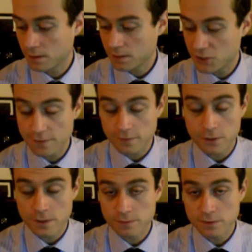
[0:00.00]
shaving
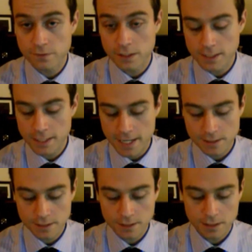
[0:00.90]
cream was
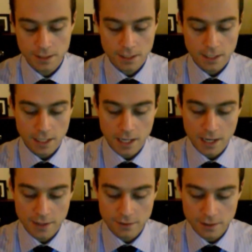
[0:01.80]
fantastic,
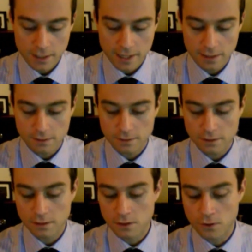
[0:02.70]
and the Atelier
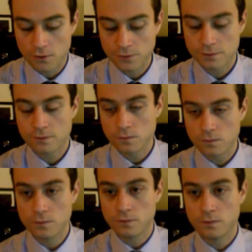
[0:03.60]
Cologne
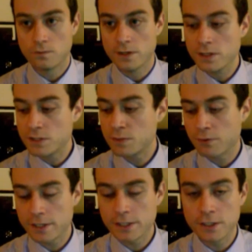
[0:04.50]
was
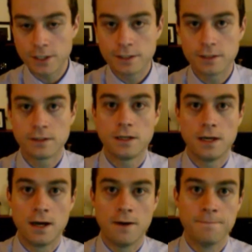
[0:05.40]
pretty good.
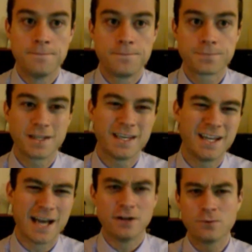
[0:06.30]

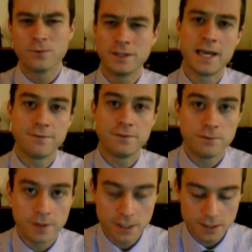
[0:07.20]
Again, I don't really have too
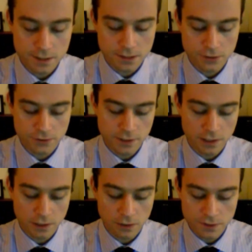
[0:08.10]
many citrusy
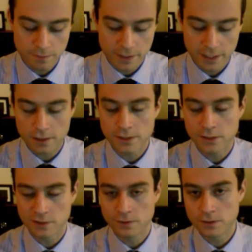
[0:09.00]
colognes in my
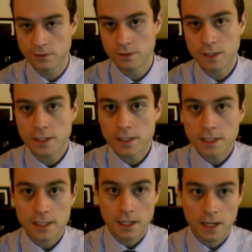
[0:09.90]
collection though, so
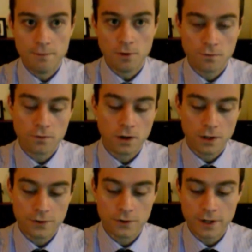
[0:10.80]

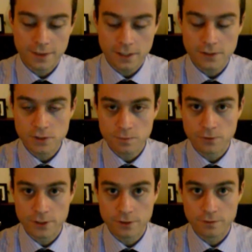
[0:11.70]
overall though I think it was a
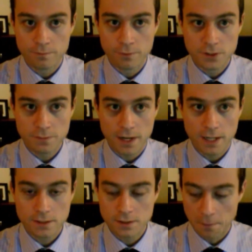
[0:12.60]
pretty good
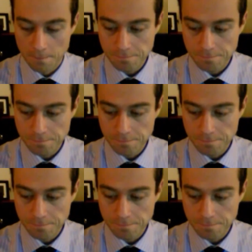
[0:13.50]
Birchbox. So